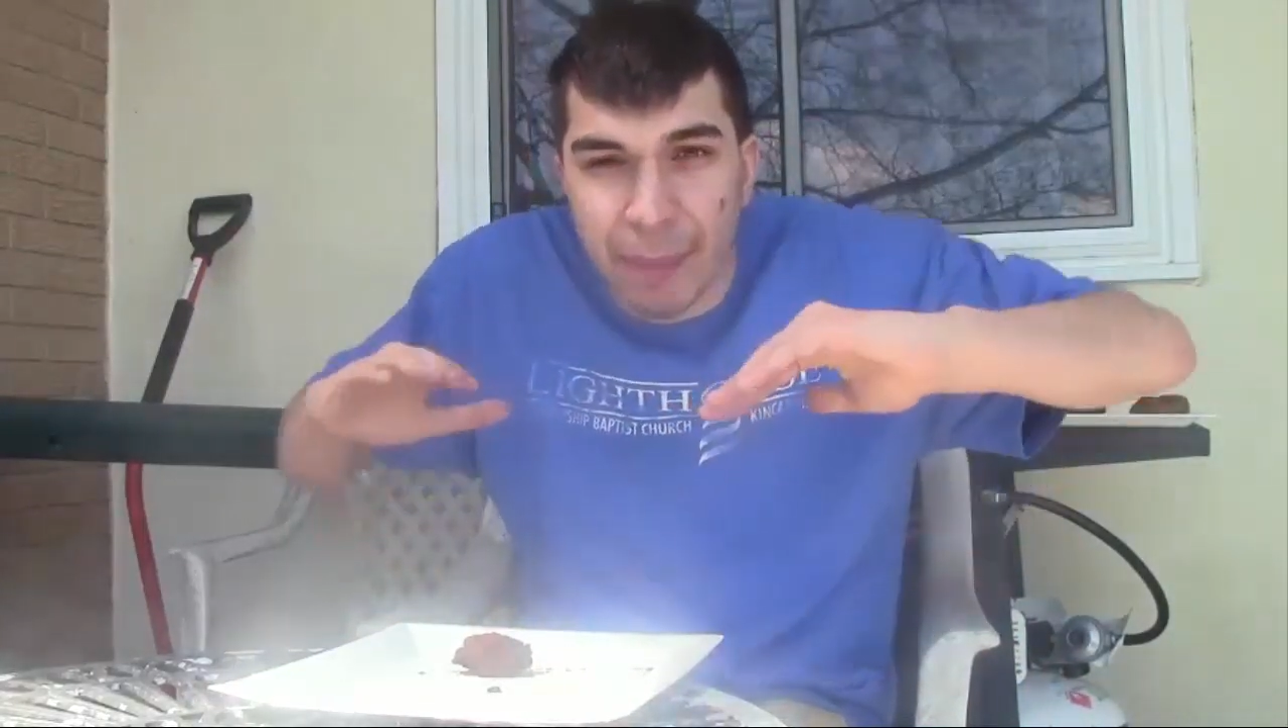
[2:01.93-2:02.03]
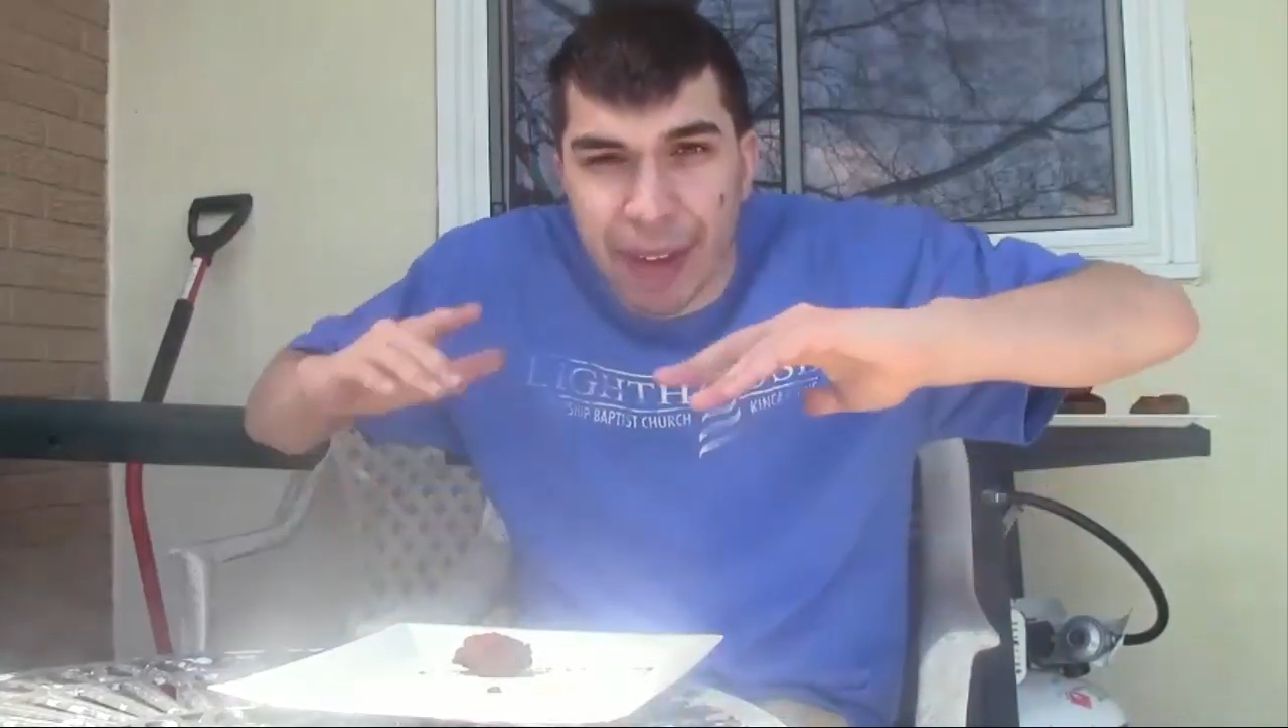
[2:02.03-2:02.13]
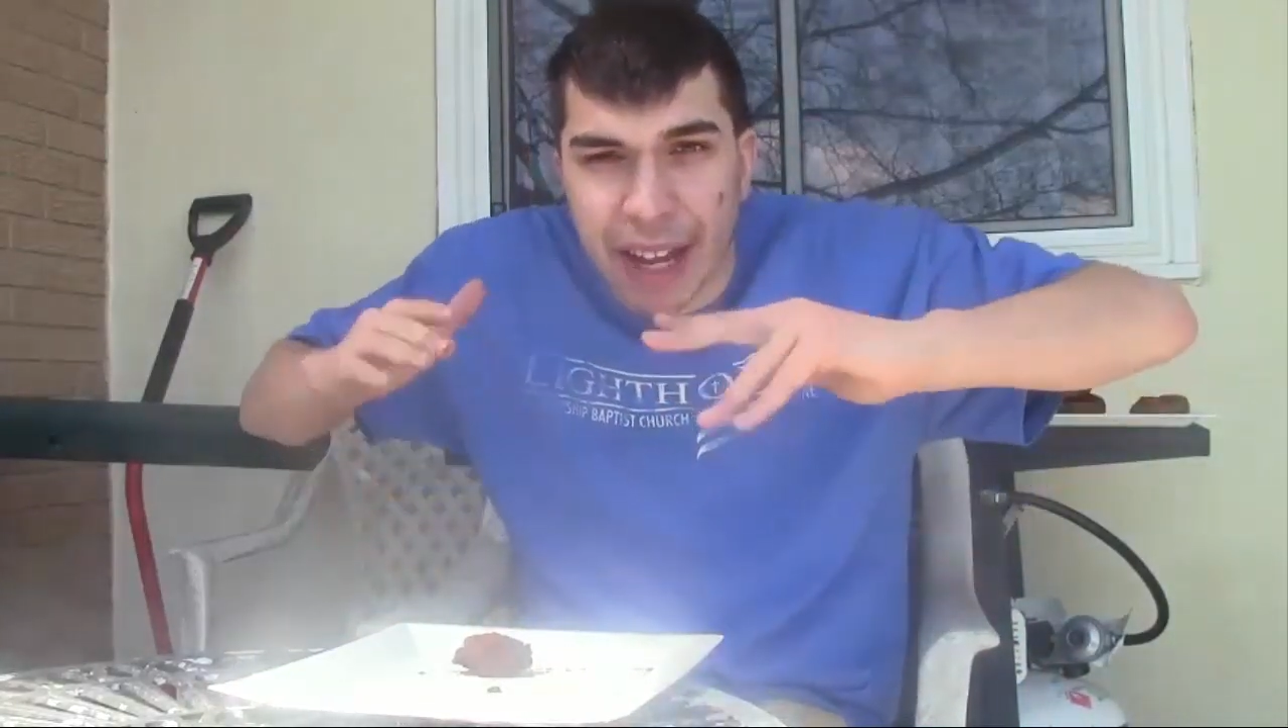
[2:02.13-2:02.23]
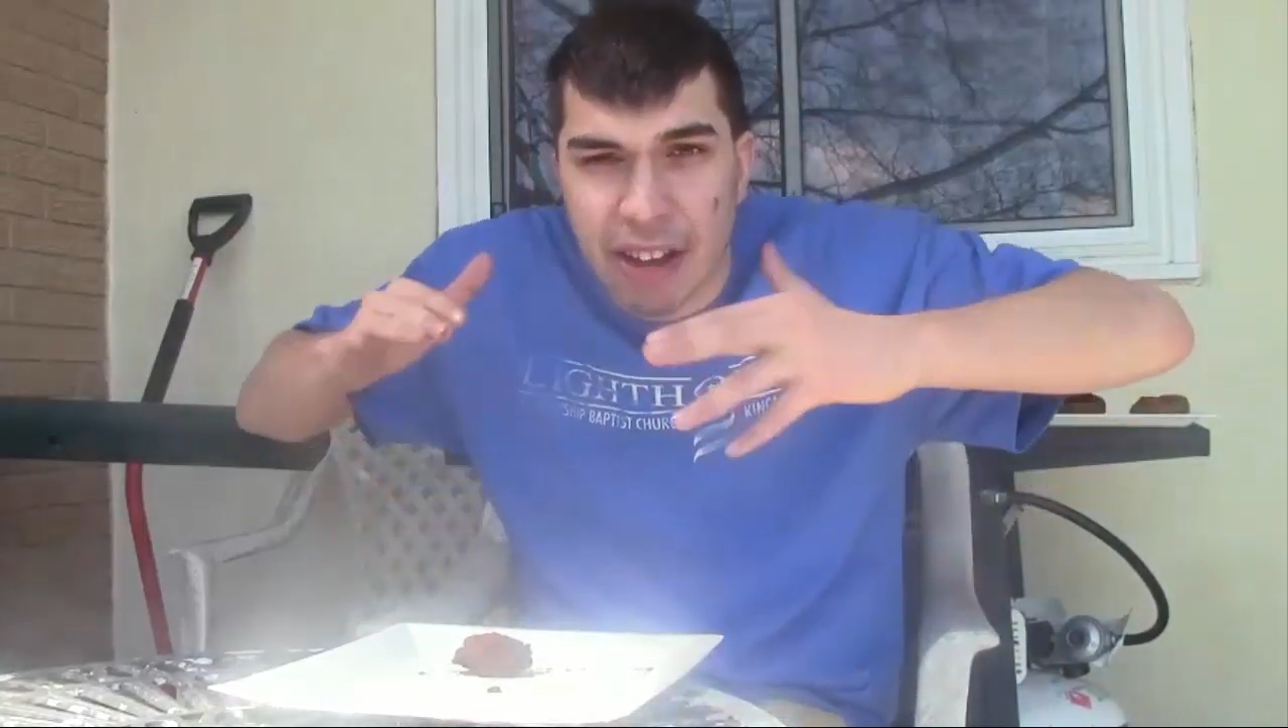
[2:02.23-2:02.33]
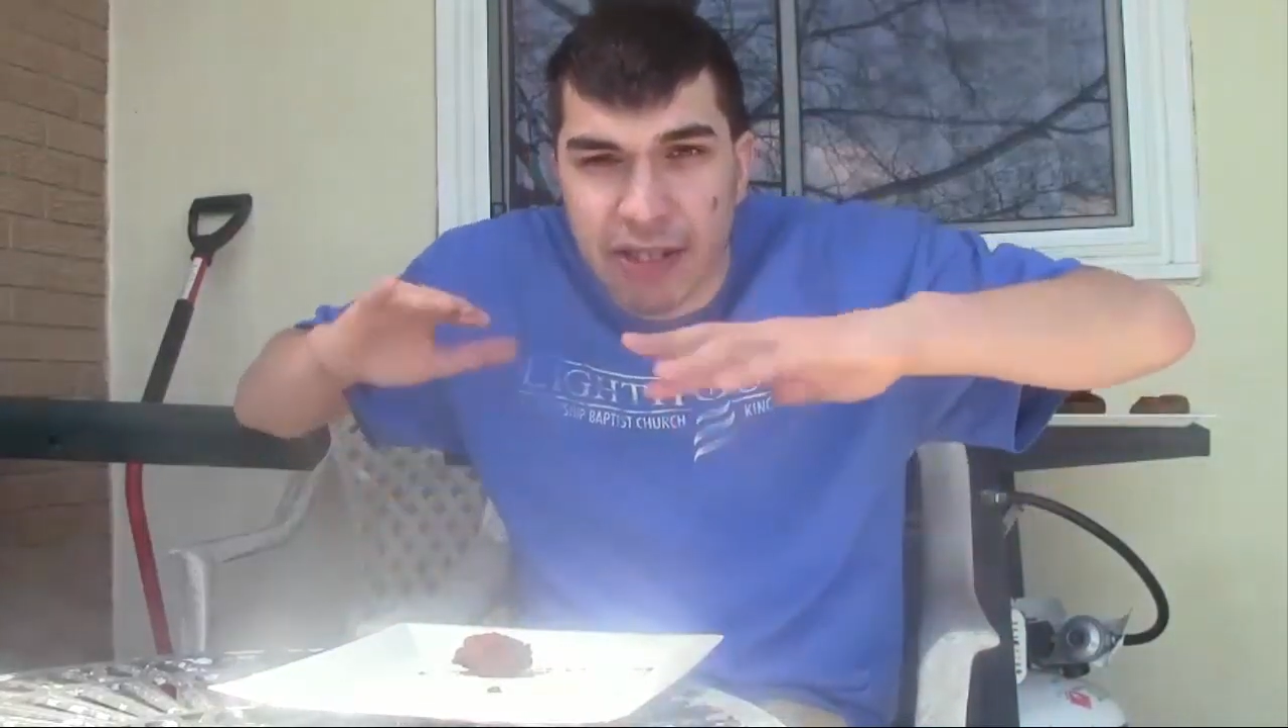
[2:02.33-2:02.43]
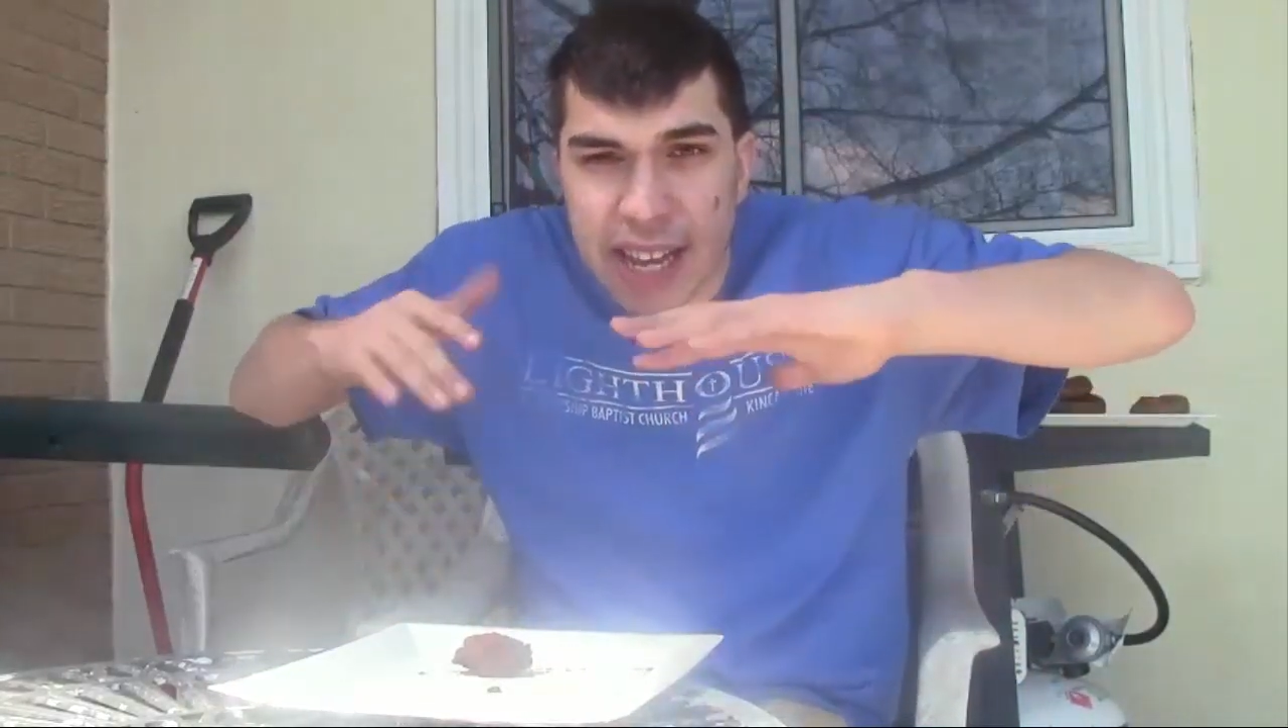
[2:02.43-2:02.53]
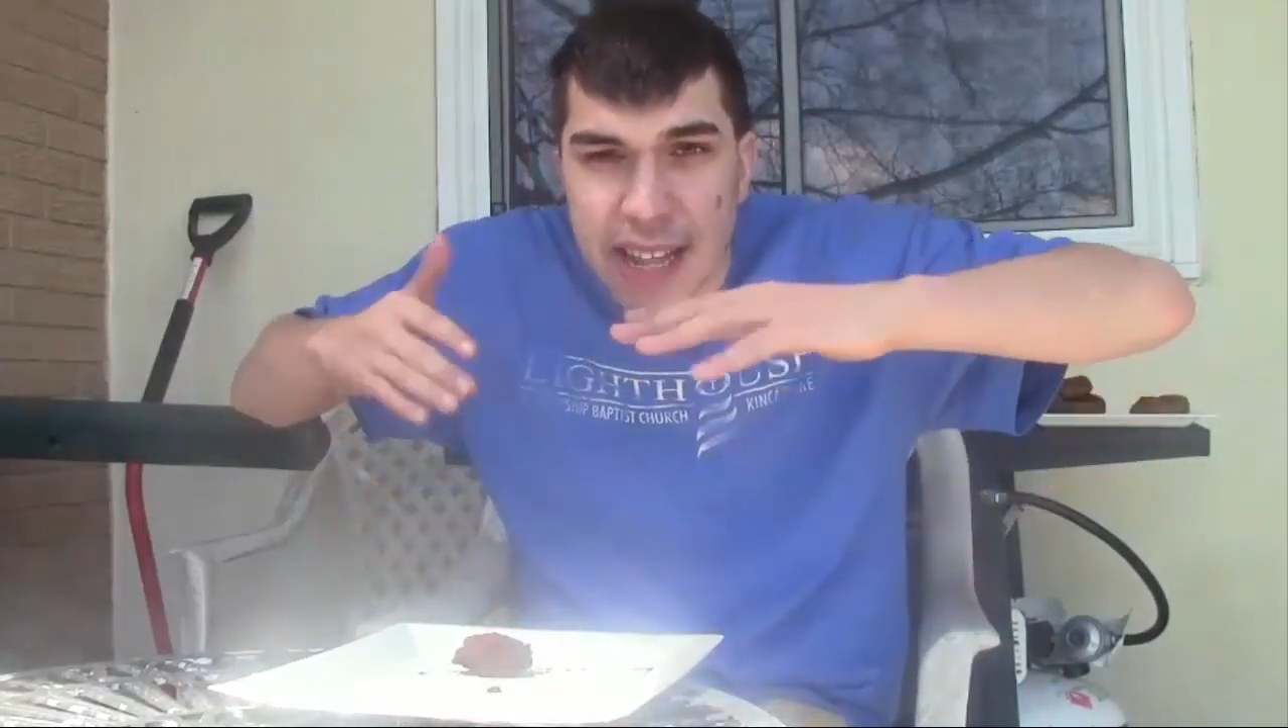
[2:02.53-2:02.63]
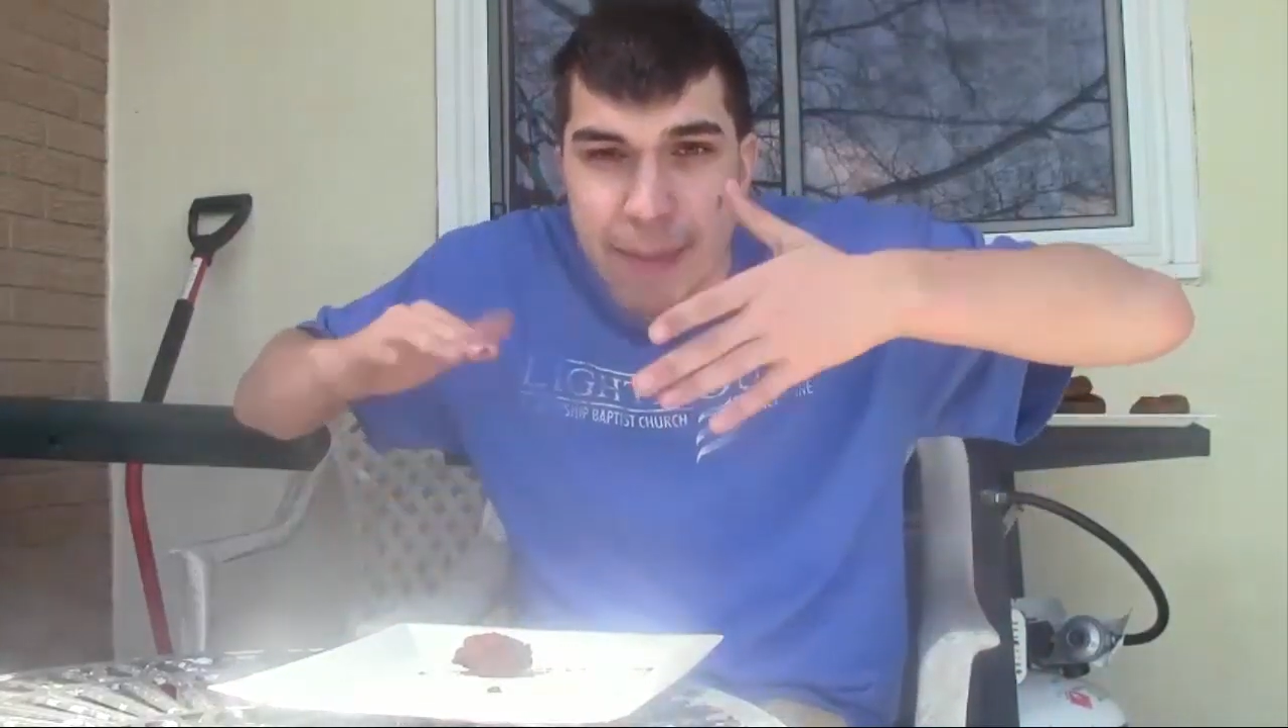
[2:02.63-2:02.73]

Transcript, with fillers: Like I would say, in